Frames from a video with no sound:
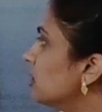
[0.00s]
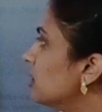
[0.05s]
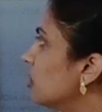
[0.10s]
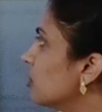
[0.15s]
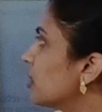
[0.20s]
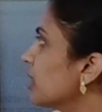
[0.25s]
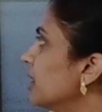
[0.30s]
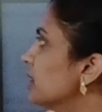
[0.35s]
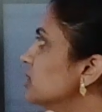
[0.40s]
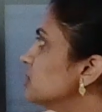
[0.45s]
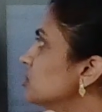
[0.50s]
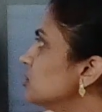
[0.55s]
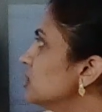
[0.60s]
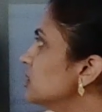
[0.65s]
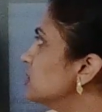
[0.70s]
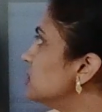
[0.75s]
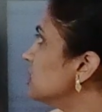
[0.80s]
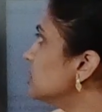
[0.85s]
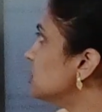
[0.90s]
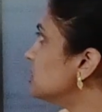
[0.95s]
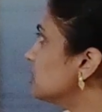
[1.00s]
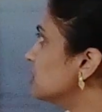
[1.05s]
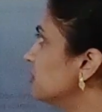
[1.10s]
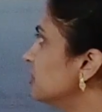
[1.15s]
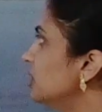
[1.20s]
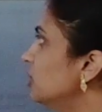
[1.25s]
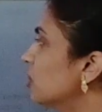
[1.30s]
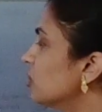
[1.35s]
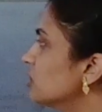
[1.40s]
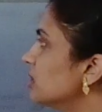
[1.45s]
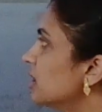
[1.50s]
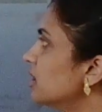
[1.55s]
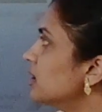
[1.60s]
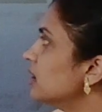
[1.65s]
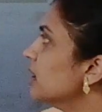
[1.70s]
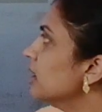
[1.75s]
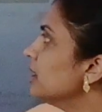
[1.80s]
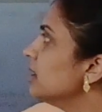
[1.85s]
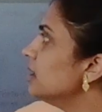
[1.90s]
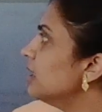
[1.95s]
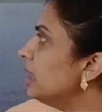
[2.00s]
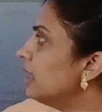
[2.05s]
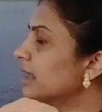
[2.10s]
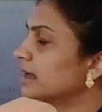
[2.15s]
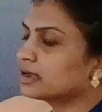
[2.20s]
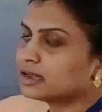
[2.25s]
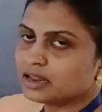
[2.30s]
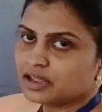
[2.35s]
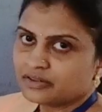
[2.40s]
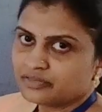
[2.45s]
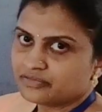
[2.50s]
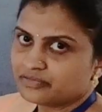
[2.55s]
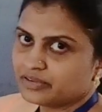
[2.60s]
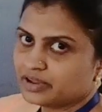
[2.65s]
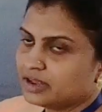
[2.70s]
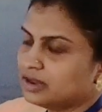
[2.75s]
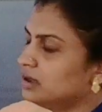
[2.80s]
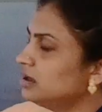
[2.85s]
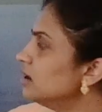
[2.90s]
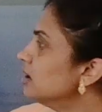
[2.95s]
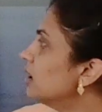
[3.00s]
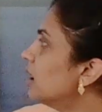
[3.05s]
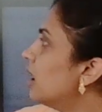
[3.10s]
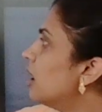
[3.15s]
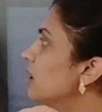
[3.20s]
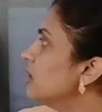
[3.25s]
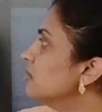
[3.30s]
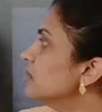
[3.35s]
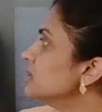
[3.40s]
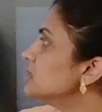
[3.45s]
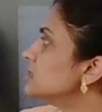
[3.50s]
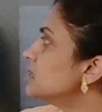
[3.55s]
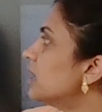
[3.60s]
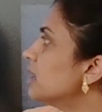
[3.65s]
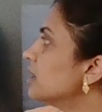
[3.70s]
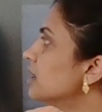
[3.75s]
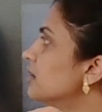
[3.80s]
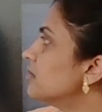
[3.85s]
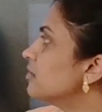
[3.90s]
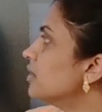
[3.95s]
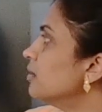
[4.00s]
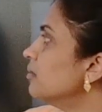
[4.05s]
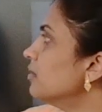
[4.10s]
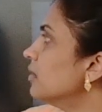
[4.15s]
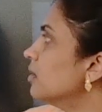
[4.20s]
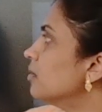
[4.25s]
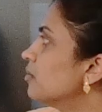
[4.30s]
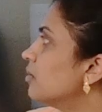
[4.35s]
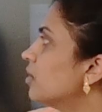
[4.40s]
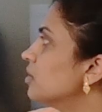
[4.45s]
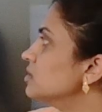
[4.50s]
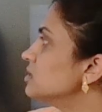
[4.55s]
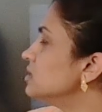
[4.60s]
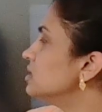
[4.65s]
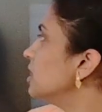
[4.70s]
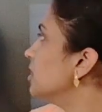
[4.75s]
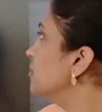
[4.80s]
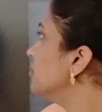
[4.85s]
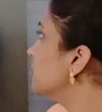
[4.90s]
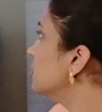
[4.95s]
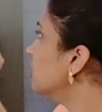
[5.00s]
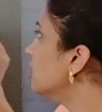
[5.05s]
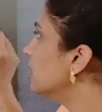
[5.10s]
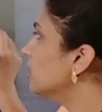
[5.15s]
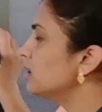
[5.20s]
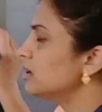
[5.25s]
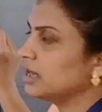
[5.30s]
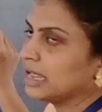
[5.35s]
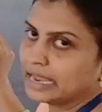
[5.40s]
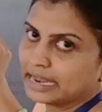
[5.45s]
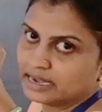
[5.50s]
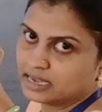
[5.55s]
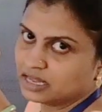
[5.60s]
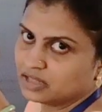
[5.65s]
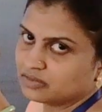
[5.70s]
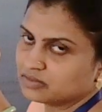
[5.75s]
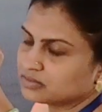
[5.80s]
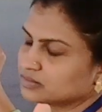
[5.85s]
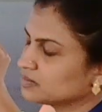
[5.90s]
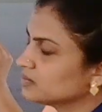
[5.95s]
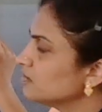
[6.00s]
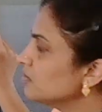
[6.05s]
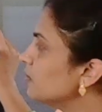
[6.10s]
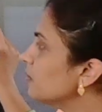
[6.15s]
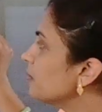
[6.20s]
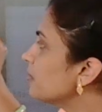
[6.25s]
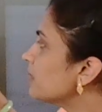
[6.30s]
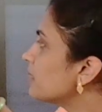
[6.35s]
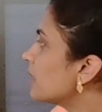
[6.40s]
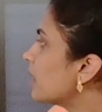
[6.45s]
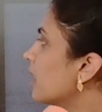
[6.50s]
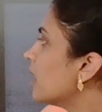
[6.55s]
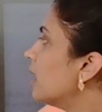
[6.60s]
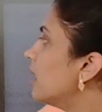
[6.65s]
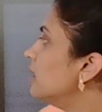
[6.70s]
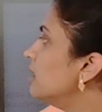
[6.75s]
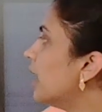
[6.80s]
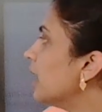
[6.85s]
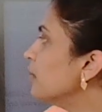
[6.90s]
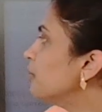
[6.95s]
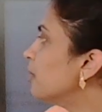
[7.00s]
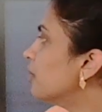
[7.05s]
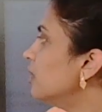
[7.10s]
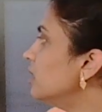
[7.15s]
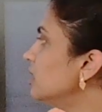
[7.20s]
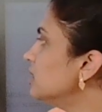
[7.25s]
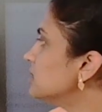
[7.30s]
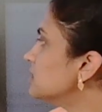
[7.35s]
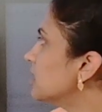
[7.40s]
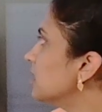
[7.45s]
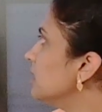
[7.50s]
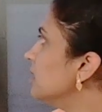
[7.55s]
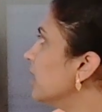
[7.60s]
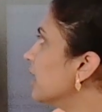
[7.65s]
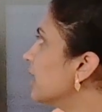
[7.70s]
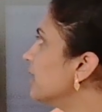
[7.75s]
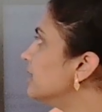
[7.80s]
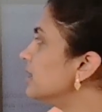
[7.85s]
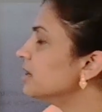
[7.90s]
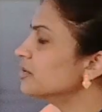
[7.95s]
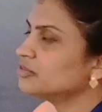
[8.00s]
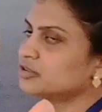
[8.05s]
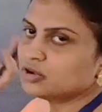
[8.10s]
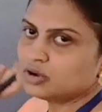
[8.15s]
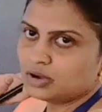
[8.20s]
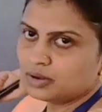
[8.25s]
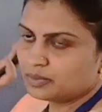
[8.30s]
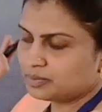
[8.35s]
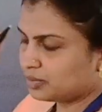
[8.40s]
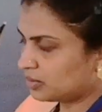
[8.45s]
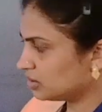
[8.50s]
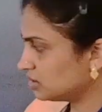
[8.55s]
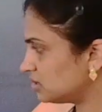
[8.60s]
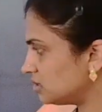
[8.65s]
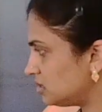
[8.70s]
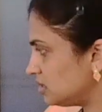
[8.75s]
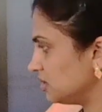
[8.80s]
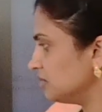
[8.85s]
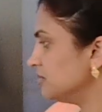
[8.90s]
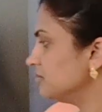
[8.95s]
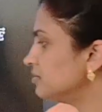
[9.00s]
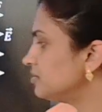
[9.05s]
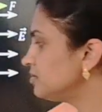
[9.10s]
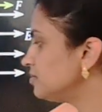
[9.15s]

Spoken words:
Okay, so this is, we know that electric field always started from positive to negative. Dipole is negative to positive.